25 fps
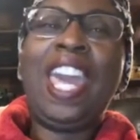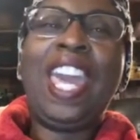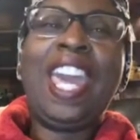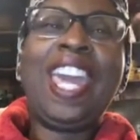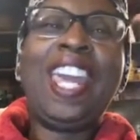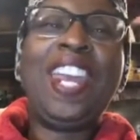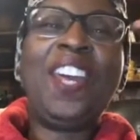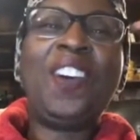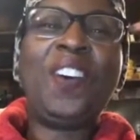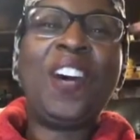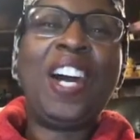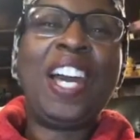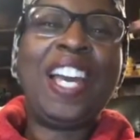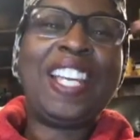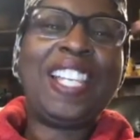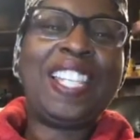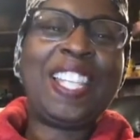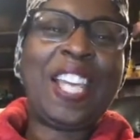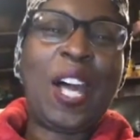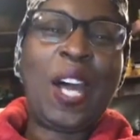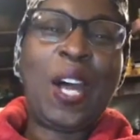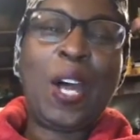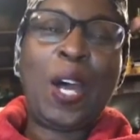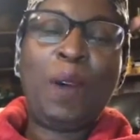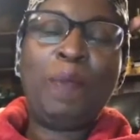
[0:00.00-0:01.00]
Anyways,
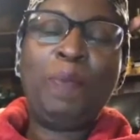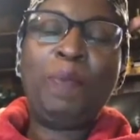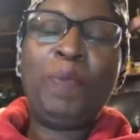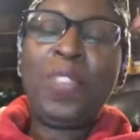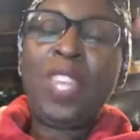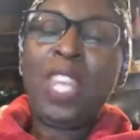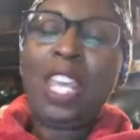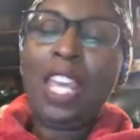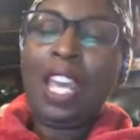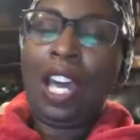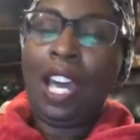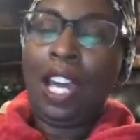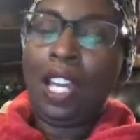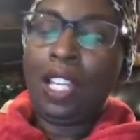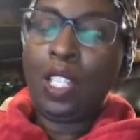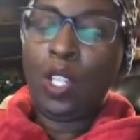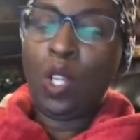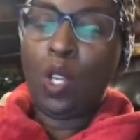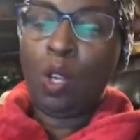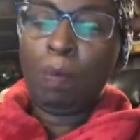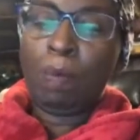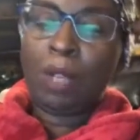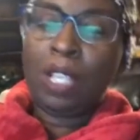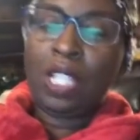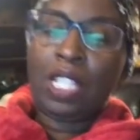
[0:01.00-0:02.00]
I
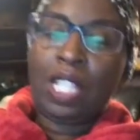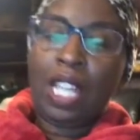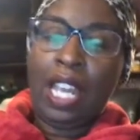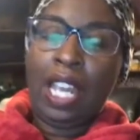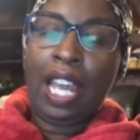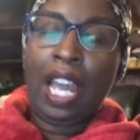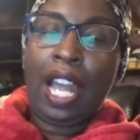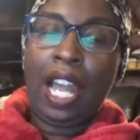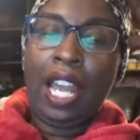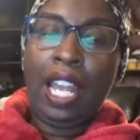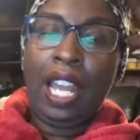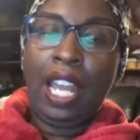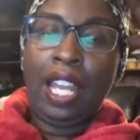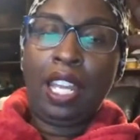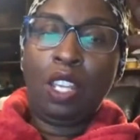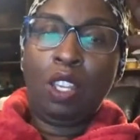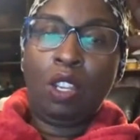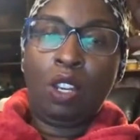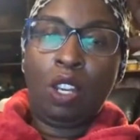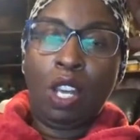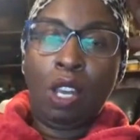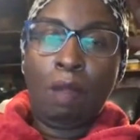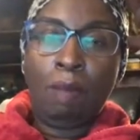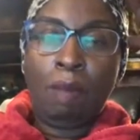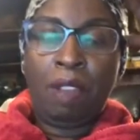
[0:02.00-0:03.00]
told him, I was like, I'd like you
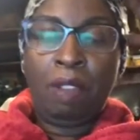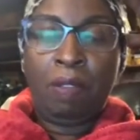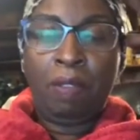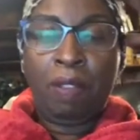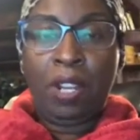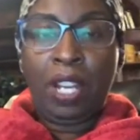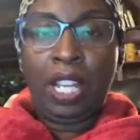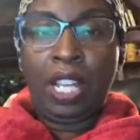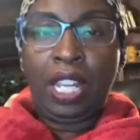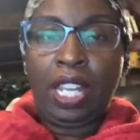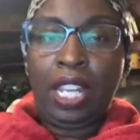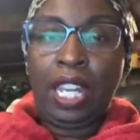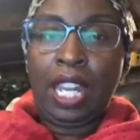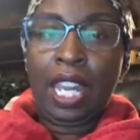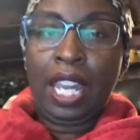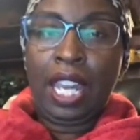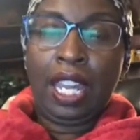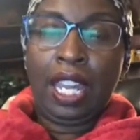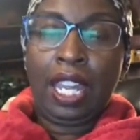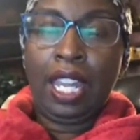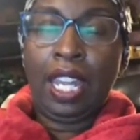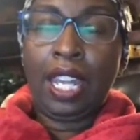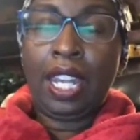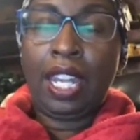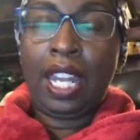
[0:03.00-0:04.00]
to come in for an
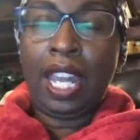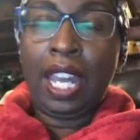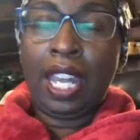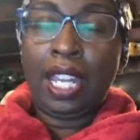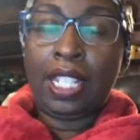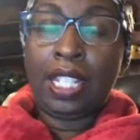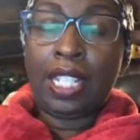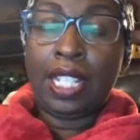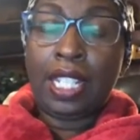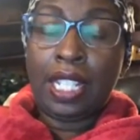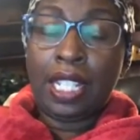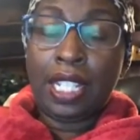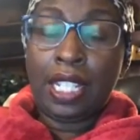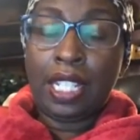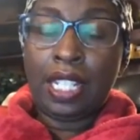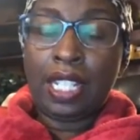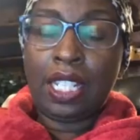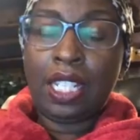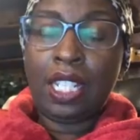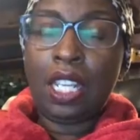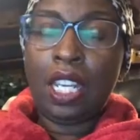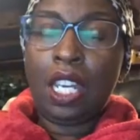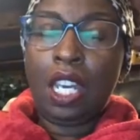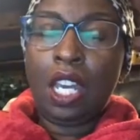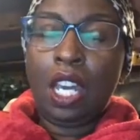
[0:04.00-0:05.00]

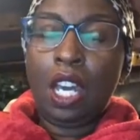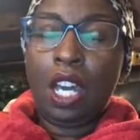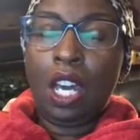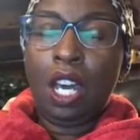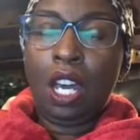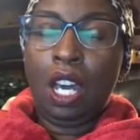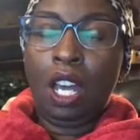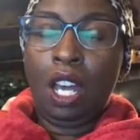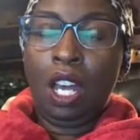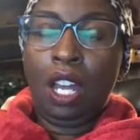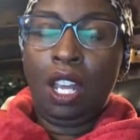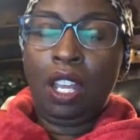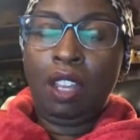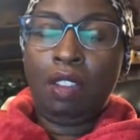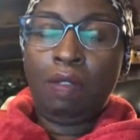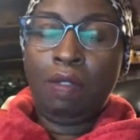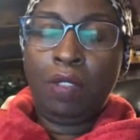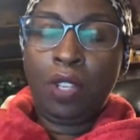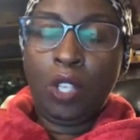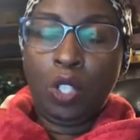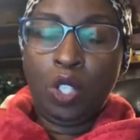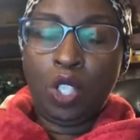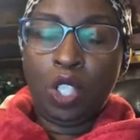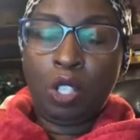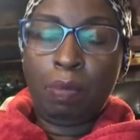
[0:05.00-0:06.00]
NAD
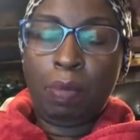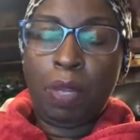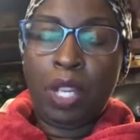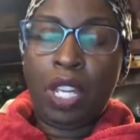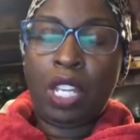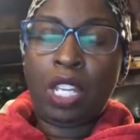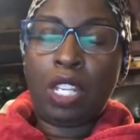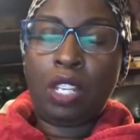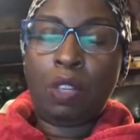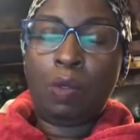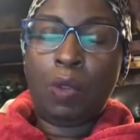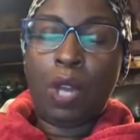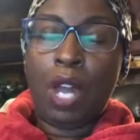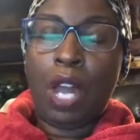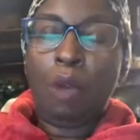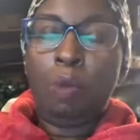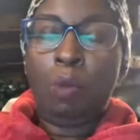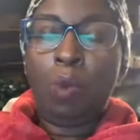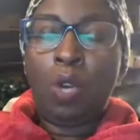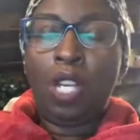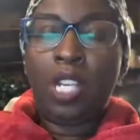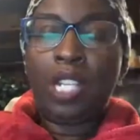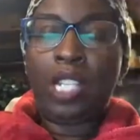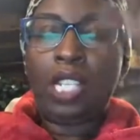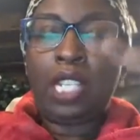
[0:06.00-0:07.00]
infusion because I
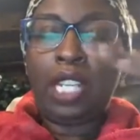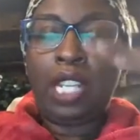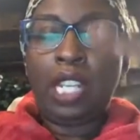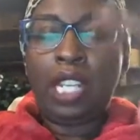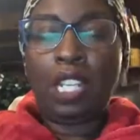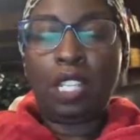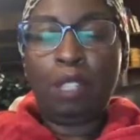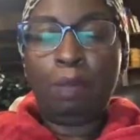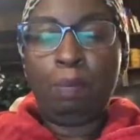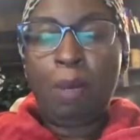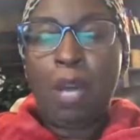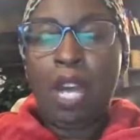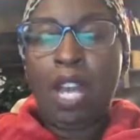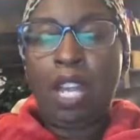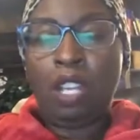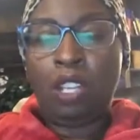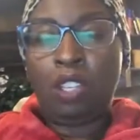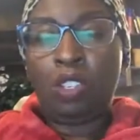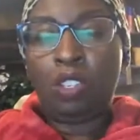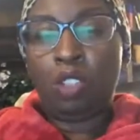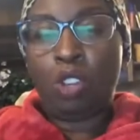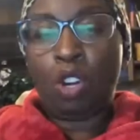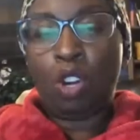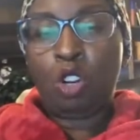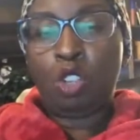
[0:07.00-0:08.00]
want to see his body
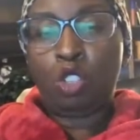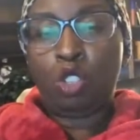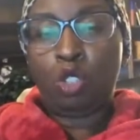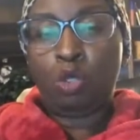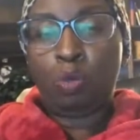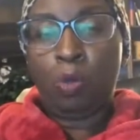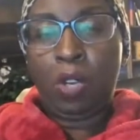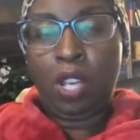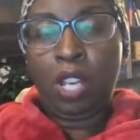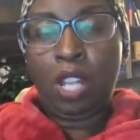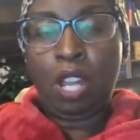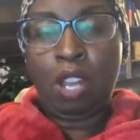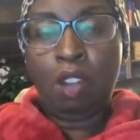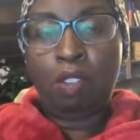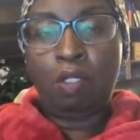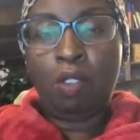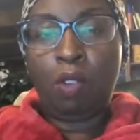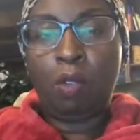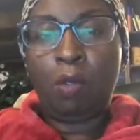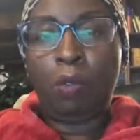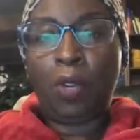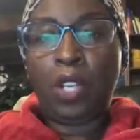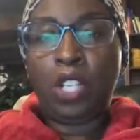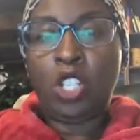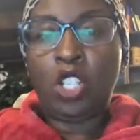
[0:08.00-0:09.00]
start to
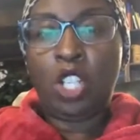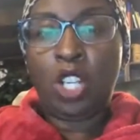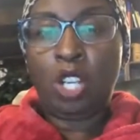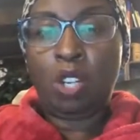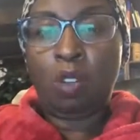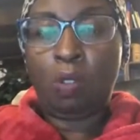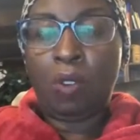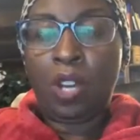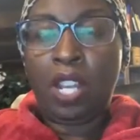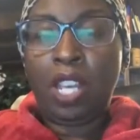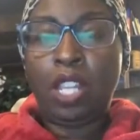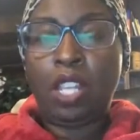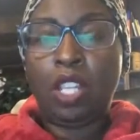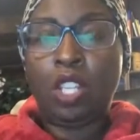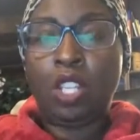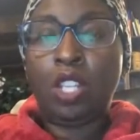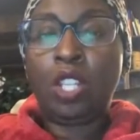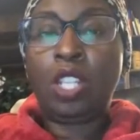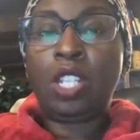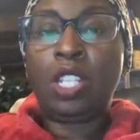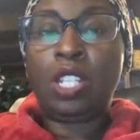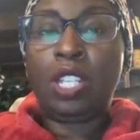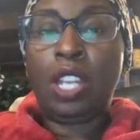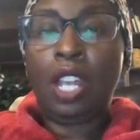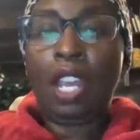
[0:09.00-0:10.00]
recover, regenerate
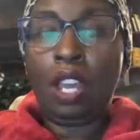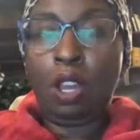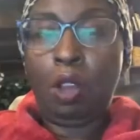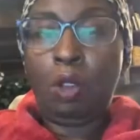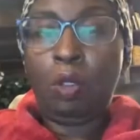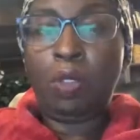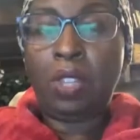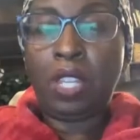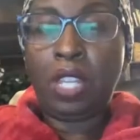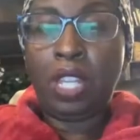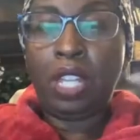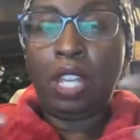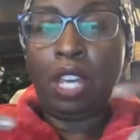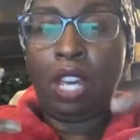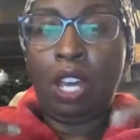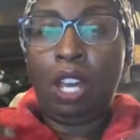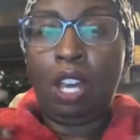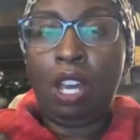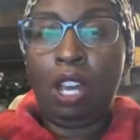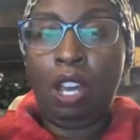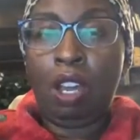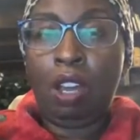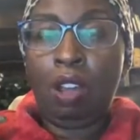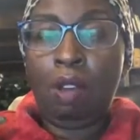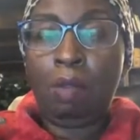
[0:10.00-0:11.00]
good, healthy
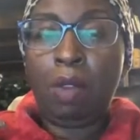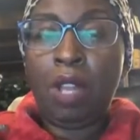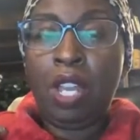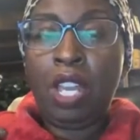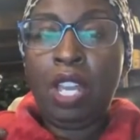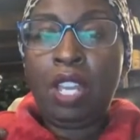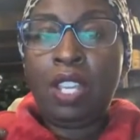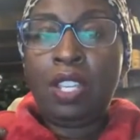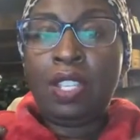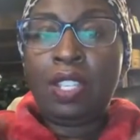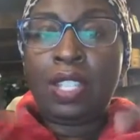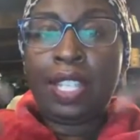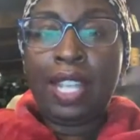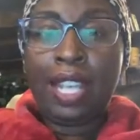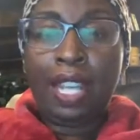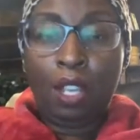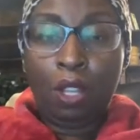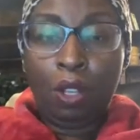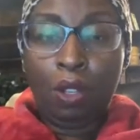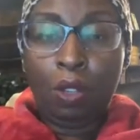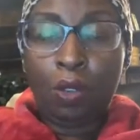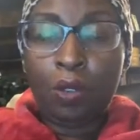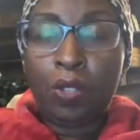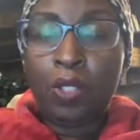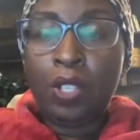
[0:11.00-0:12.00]

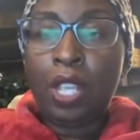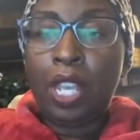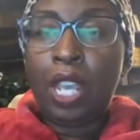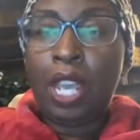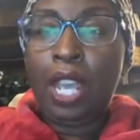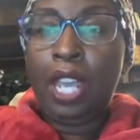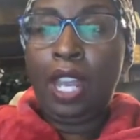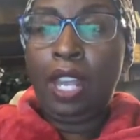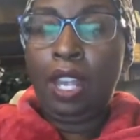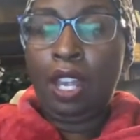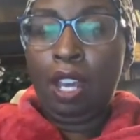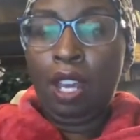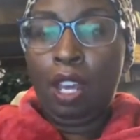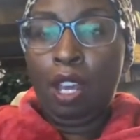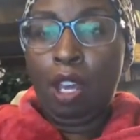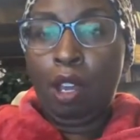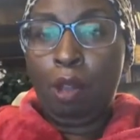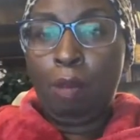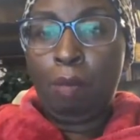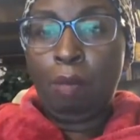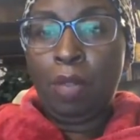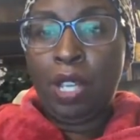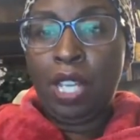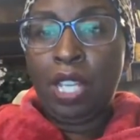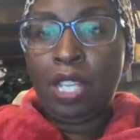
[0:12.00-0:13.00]
cells.
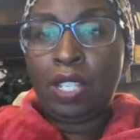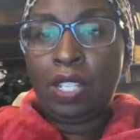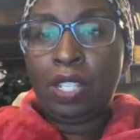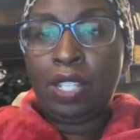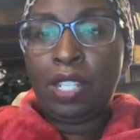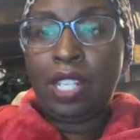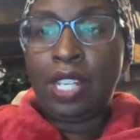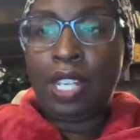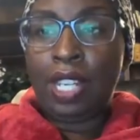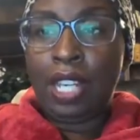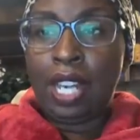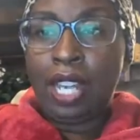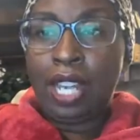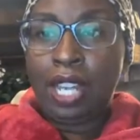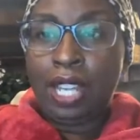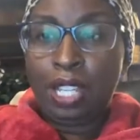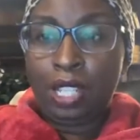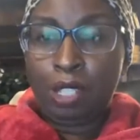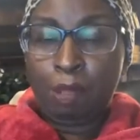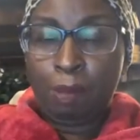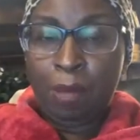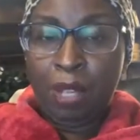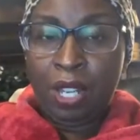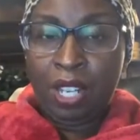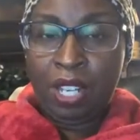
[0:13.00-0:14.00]
And his DNA
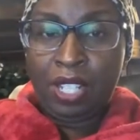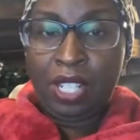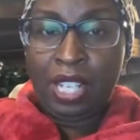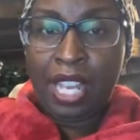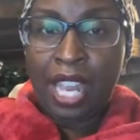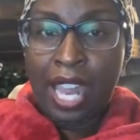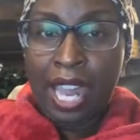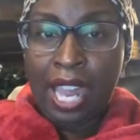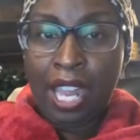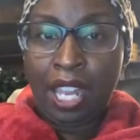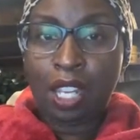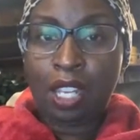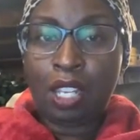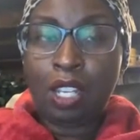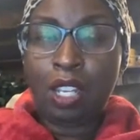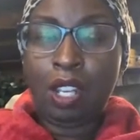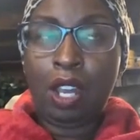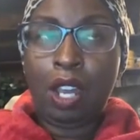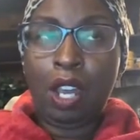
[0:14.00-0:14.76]
has been attacked